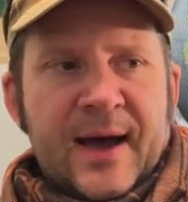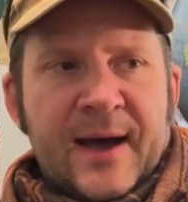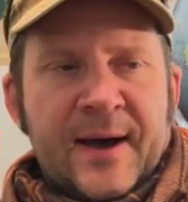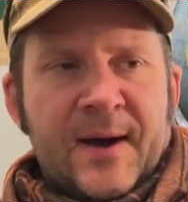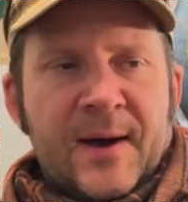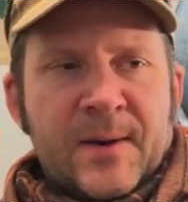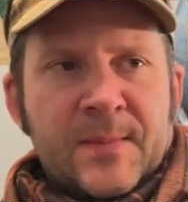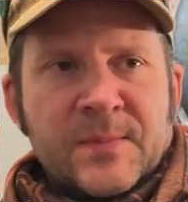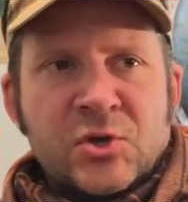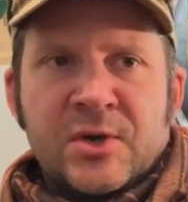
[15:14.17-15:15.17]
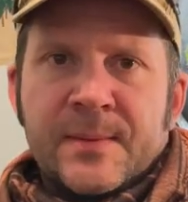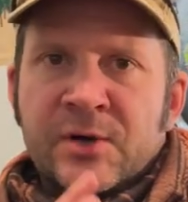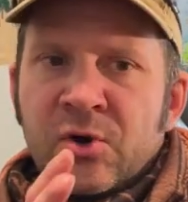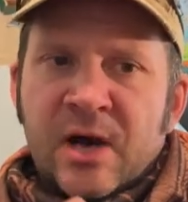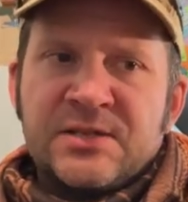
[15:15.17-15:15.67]
Um, you come
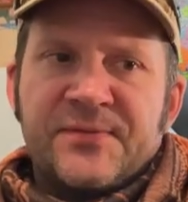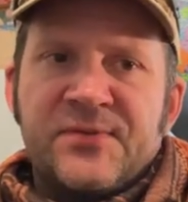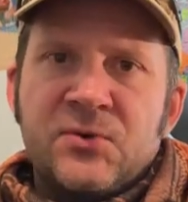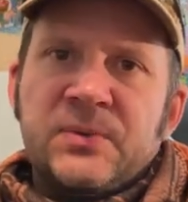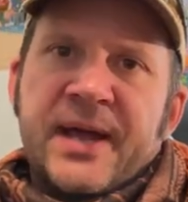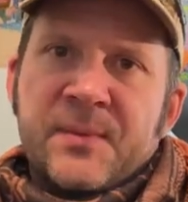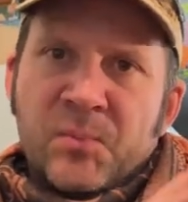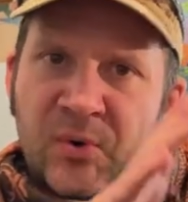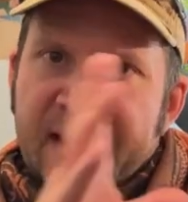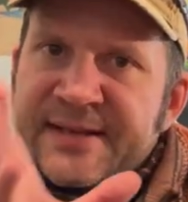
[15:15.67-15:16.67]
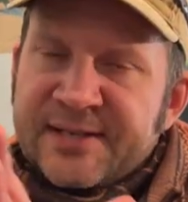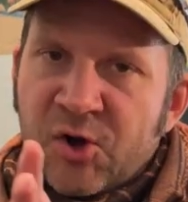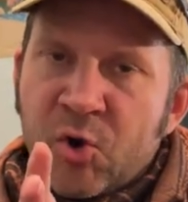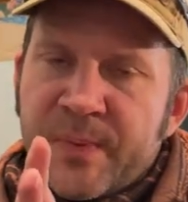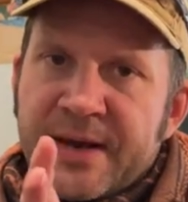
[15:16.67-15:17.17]
across a few like breaks and
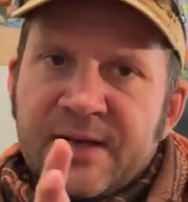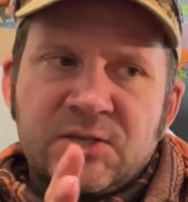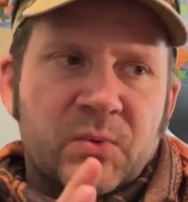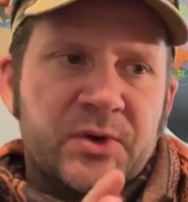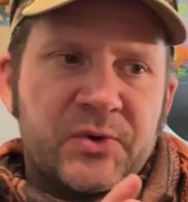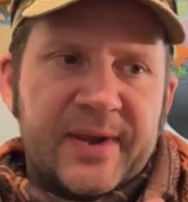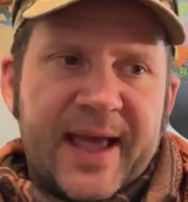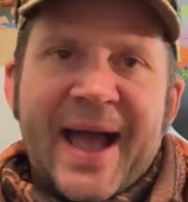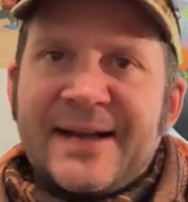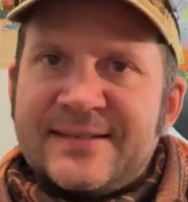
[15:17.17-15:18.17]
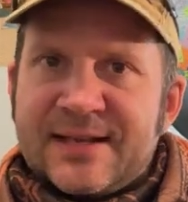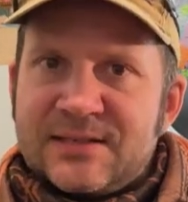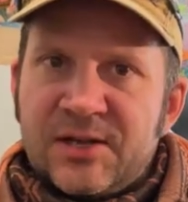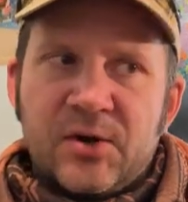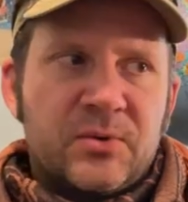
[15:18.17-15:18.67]
openings where you can
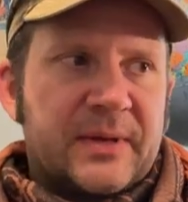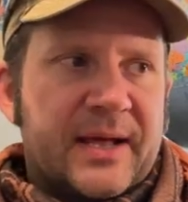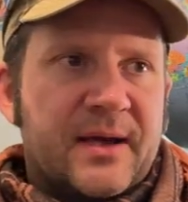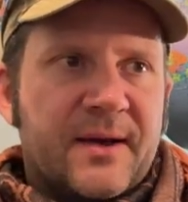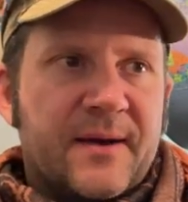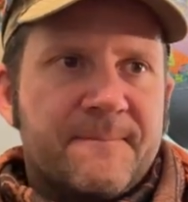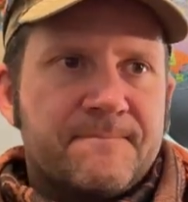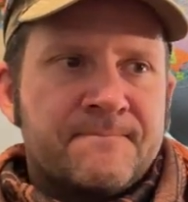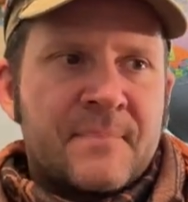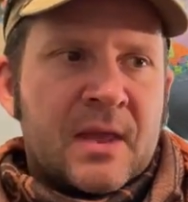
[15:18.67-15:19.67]
access, you know, like um,